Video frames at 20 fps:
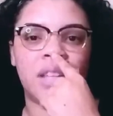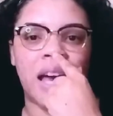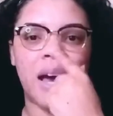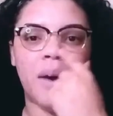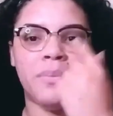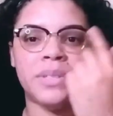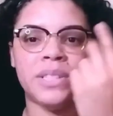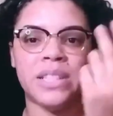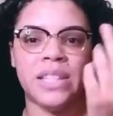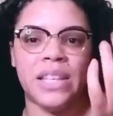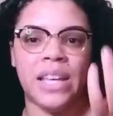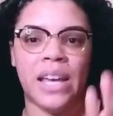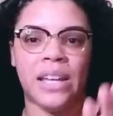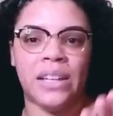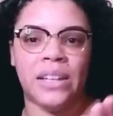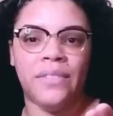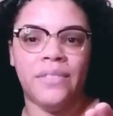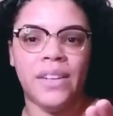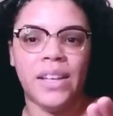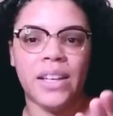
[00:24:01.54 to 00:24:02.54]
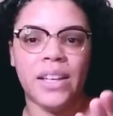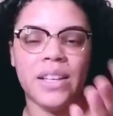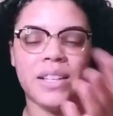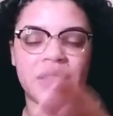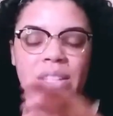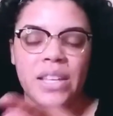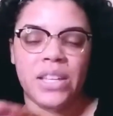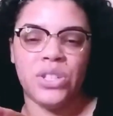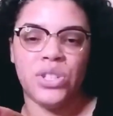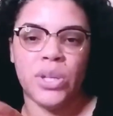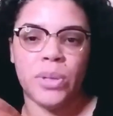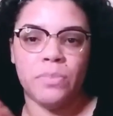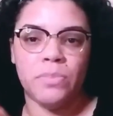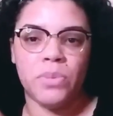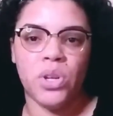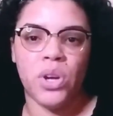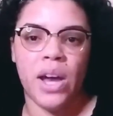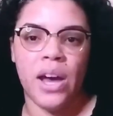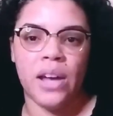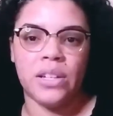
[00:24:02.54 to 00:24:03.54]
was the end of it because Egypt
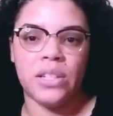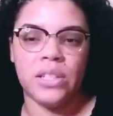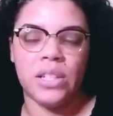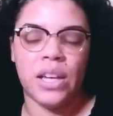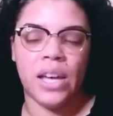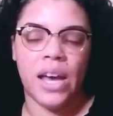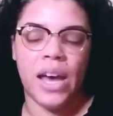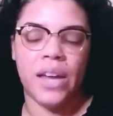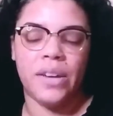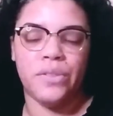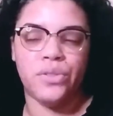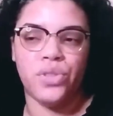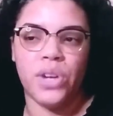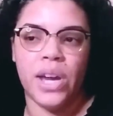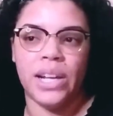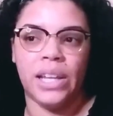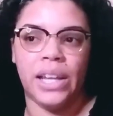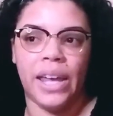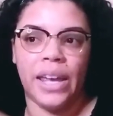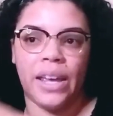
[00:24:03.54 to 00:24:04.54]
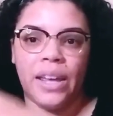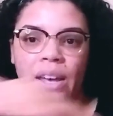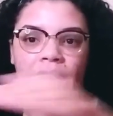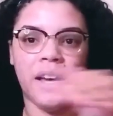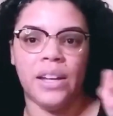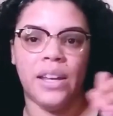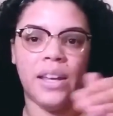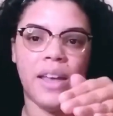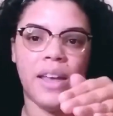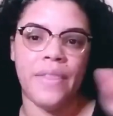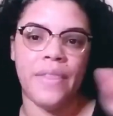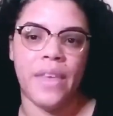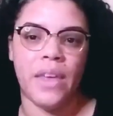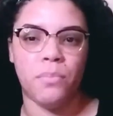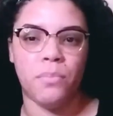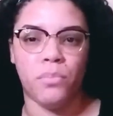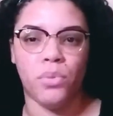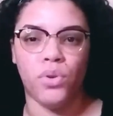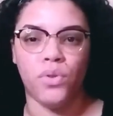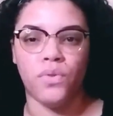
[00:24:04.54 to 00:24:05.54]
cut, kind of tried to like cut it and then
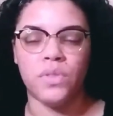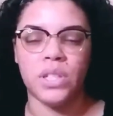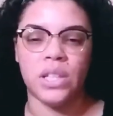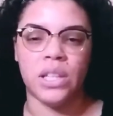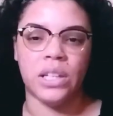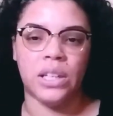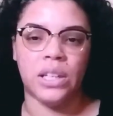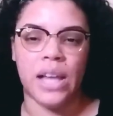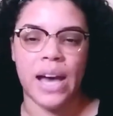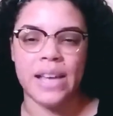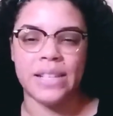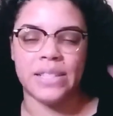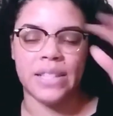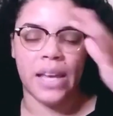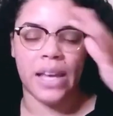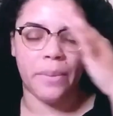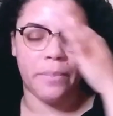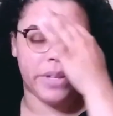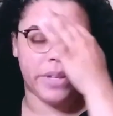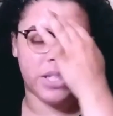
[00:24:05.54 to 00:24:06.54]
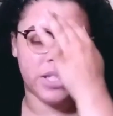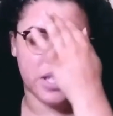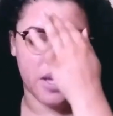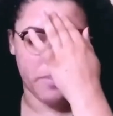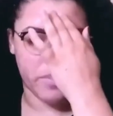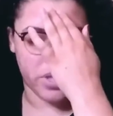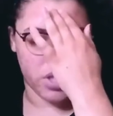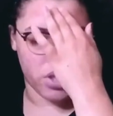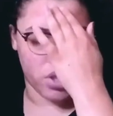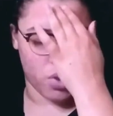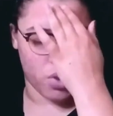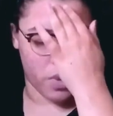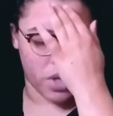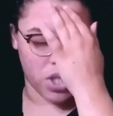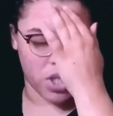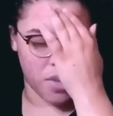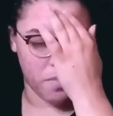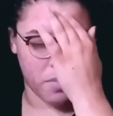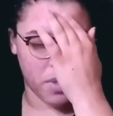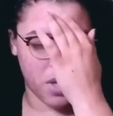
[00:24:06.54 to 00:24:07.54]
move to the last segment type of
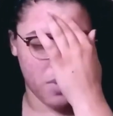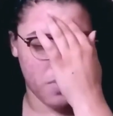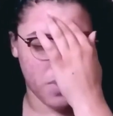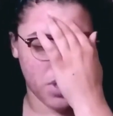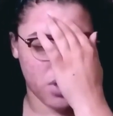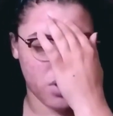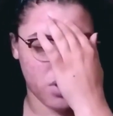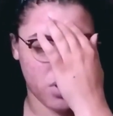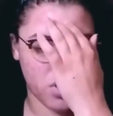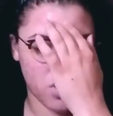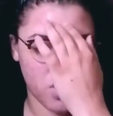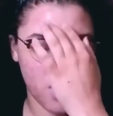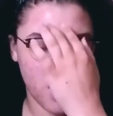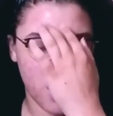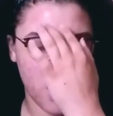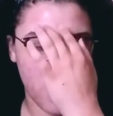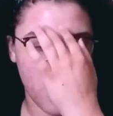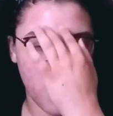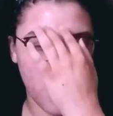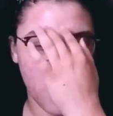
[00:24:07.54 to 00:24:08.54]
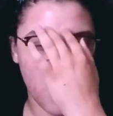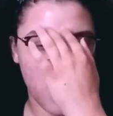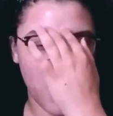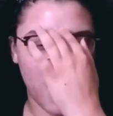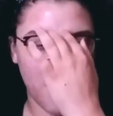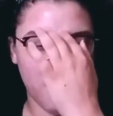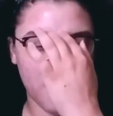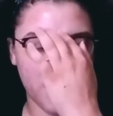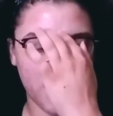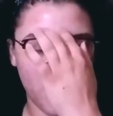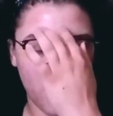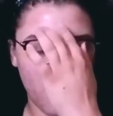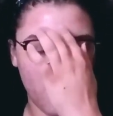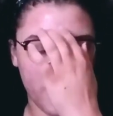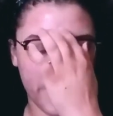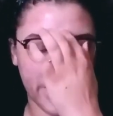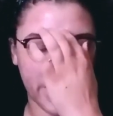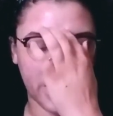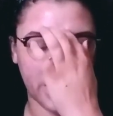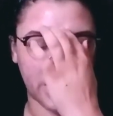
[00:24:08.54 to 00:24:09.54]
situation. But it was it was so
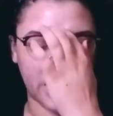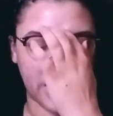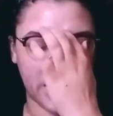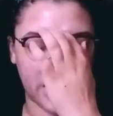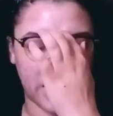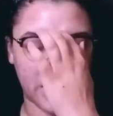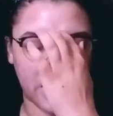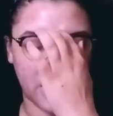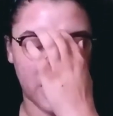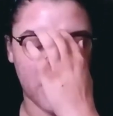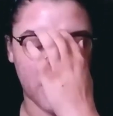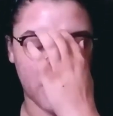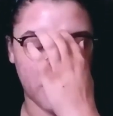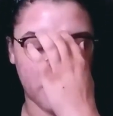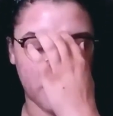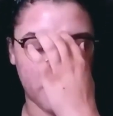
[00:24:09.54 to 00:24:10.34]
weird like um